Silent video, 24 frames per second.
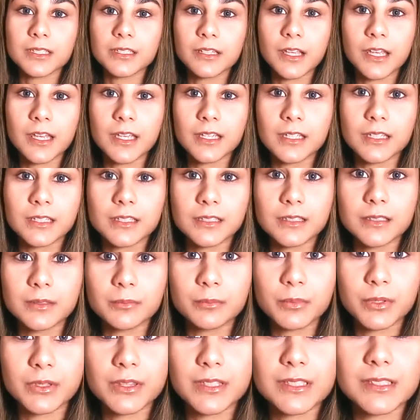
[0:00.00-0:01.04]
like
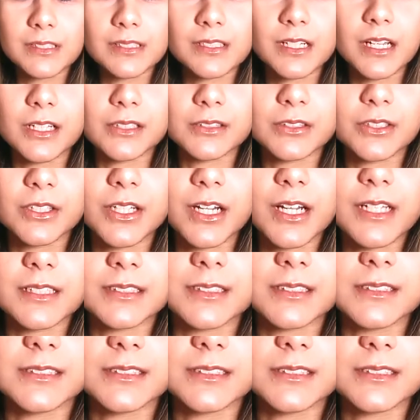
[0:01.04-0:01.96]
put this down so you guys can